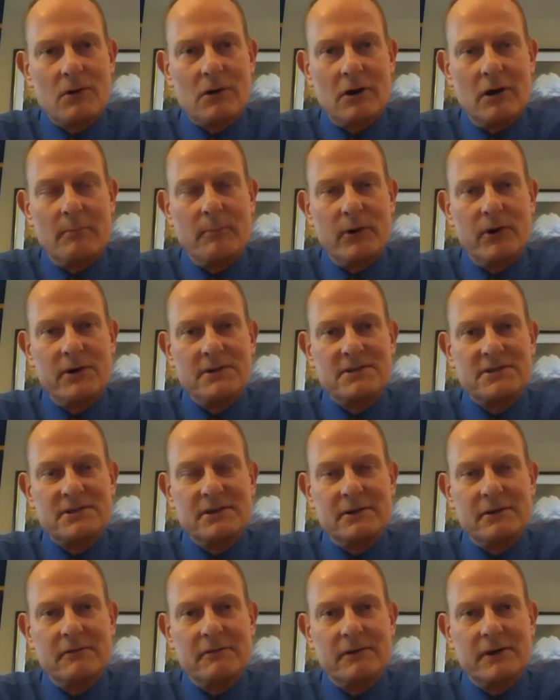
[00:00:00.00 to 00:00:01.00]
for copper and
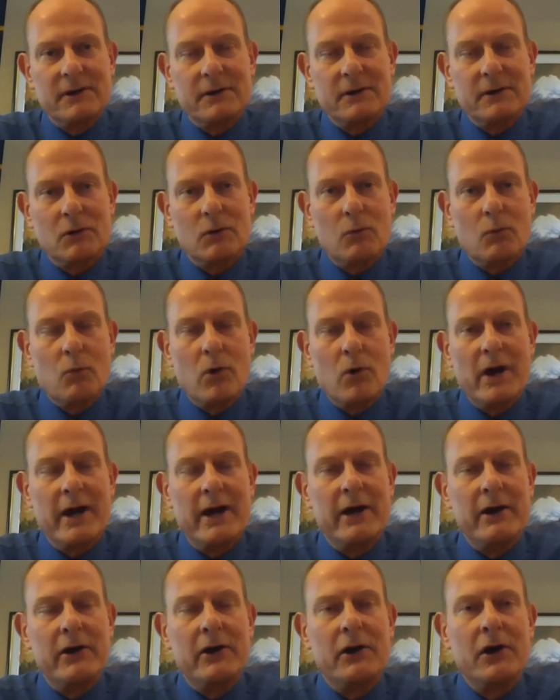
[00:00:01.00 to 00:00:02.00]
silver
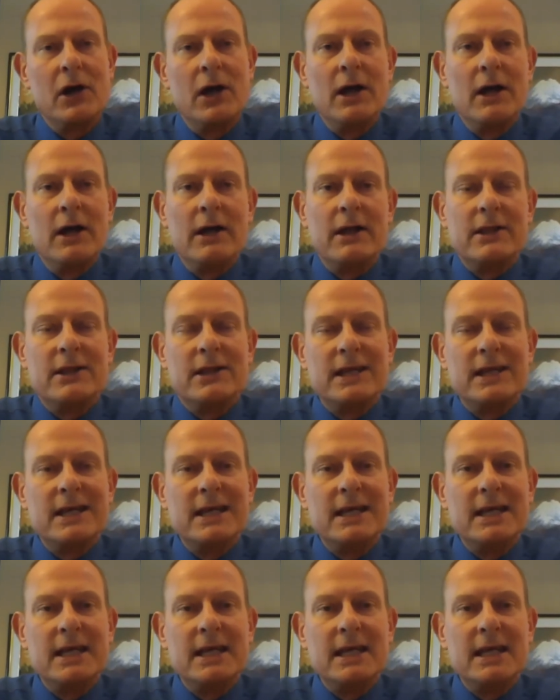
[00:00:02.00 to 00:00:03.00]
where
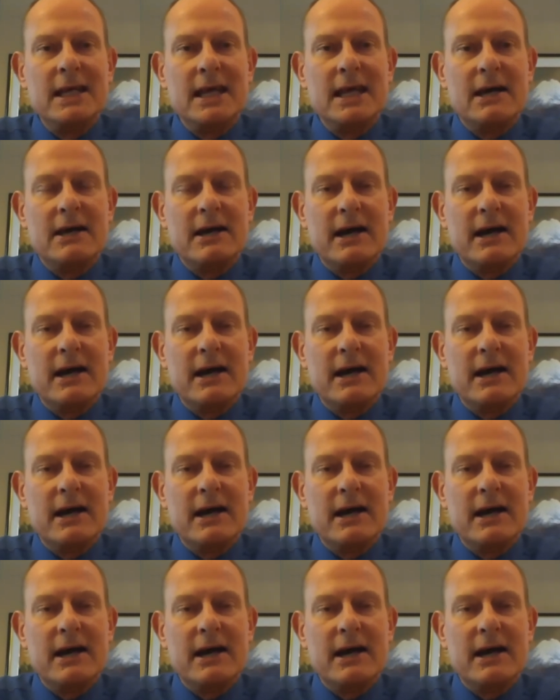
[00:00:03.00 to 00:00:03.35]
the